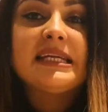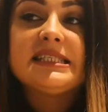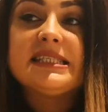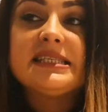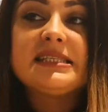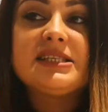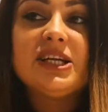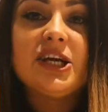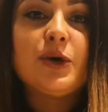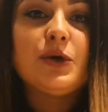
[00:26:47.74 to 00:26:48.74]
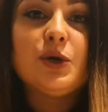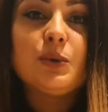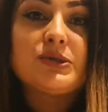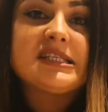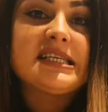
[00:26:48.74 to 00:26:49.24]
It's just, you know,
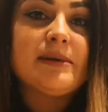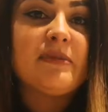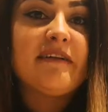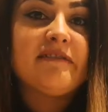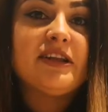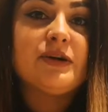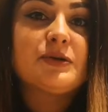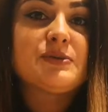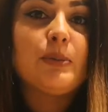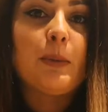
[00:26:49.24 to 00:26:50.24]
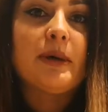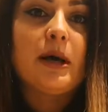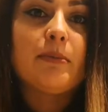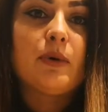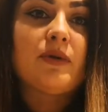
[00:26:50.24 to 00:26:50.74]
you won't see my videos
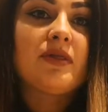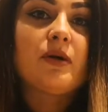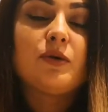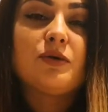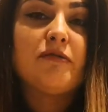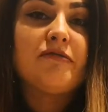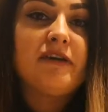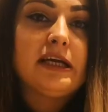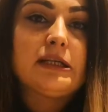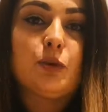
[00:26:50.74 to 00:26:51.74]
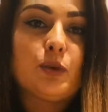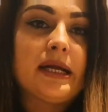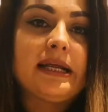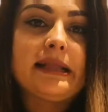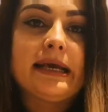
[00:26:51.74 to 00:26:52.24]
popping up on your feed
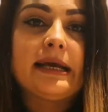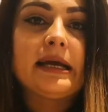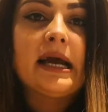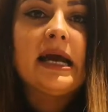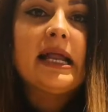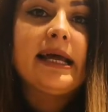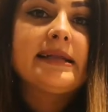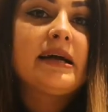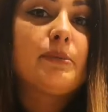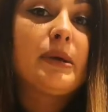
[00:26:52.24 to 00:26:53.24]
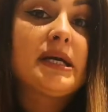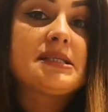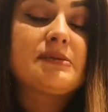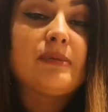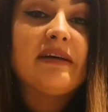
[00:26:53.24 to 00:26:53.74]
or anything like that,
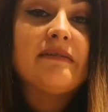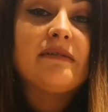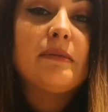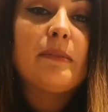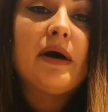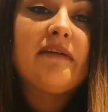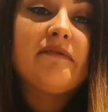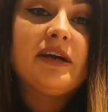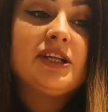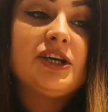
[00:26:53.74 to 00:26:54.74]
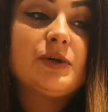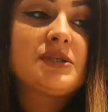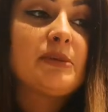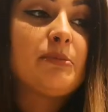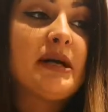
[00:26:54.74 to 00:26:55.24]
because my
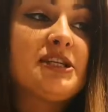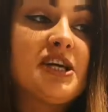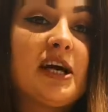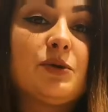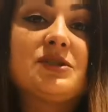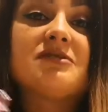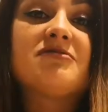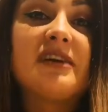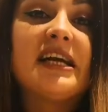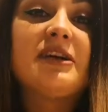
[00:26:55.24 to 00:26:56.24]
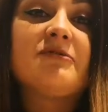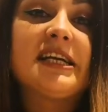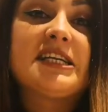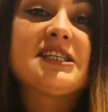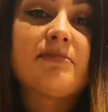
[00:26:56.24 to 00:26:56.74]
videos and my channel is really,
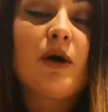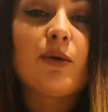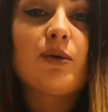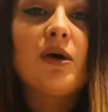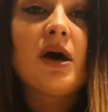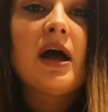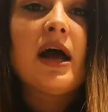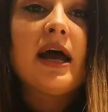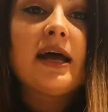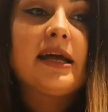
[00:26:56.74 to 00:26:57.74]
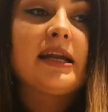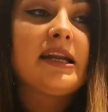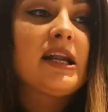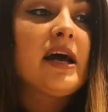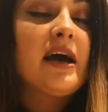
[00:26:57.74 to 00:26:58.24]
really small. And
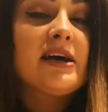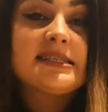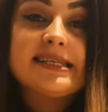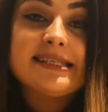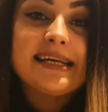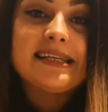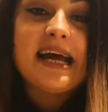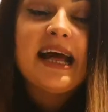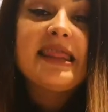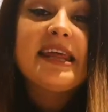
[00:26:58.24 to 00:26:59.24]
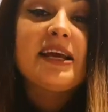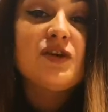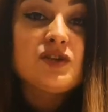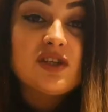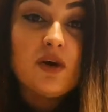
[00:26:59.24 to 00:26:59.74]
then, as I said,
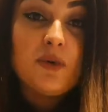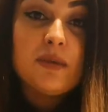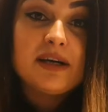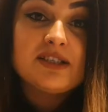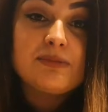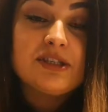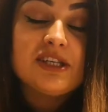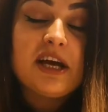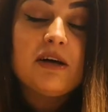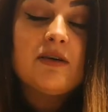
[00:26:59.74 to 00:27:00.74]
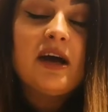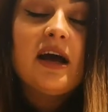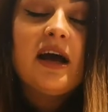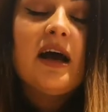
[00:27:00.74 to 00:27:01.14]
thank you so much, Michelle.